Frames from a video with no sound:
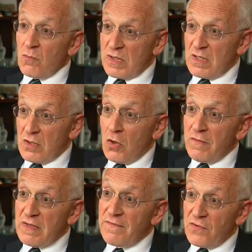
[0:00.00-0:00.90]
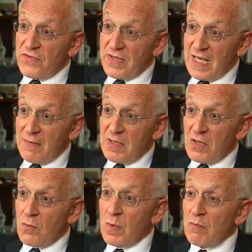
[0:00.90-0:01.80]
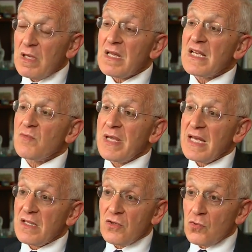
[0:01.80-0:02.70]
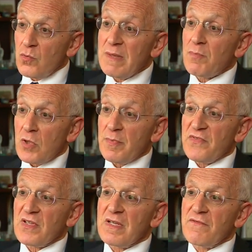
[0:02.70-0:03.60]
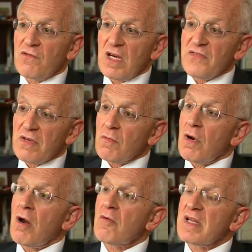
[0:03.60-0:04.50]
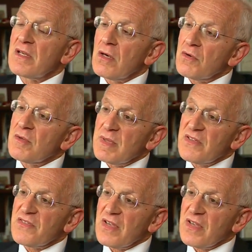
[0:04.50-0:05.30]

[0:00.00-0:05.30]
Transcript: When the COVID first came here, we realized we had to do repurposing of drugs that were already known to be